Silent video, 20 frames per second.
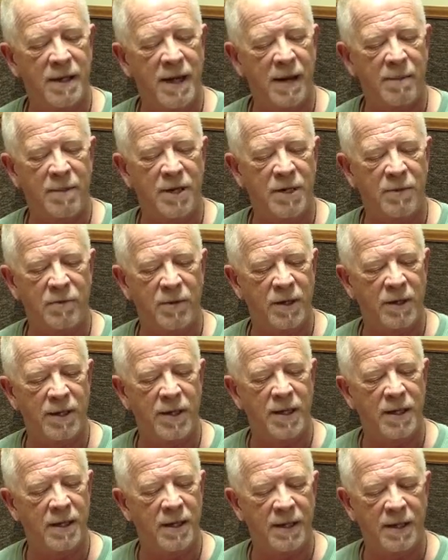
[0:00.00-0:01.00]
Ebony
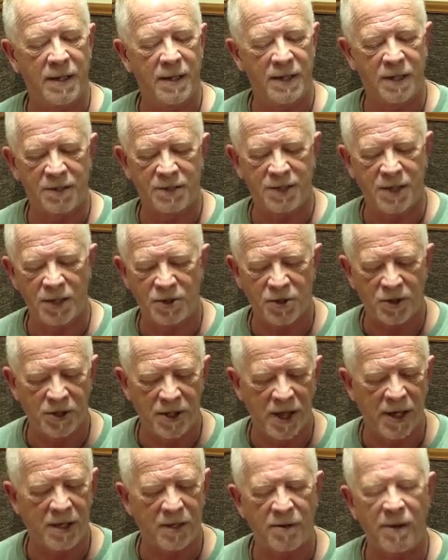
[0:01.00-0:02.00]
really is such a
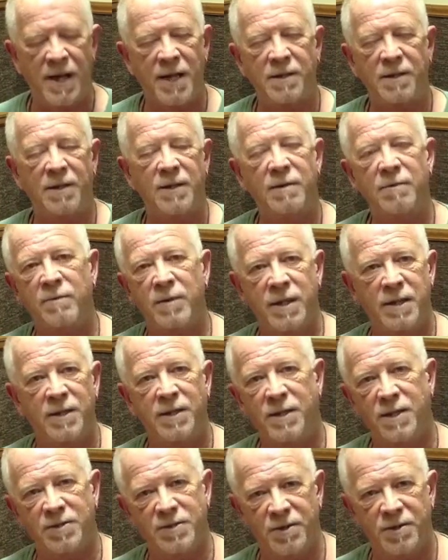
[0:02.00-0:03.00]
tight grain that it really
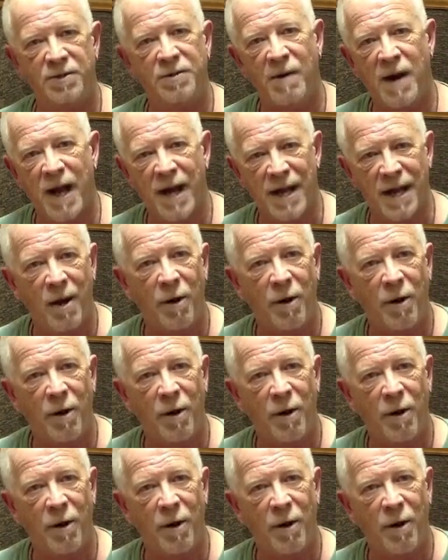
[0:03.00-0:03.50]
doesn't dry